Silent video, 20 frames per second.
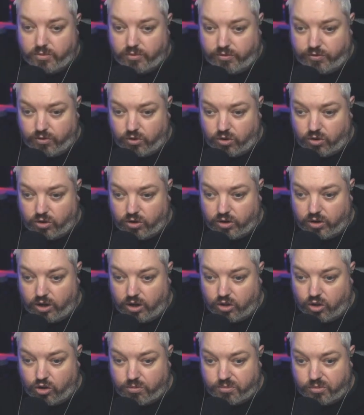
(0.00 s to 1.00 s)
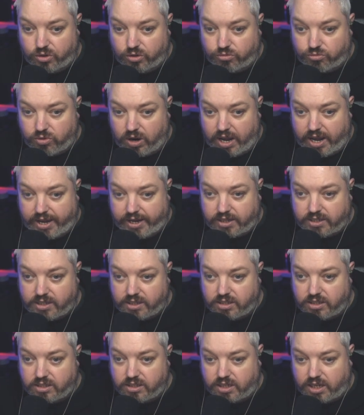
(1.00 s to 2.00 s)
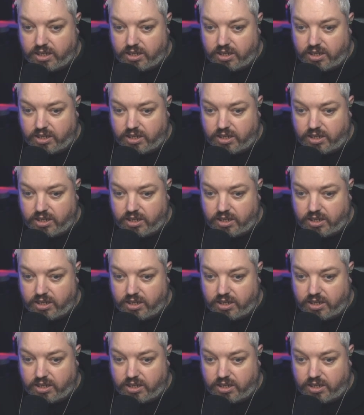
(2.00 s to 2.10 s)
for a lot more racks. This is kind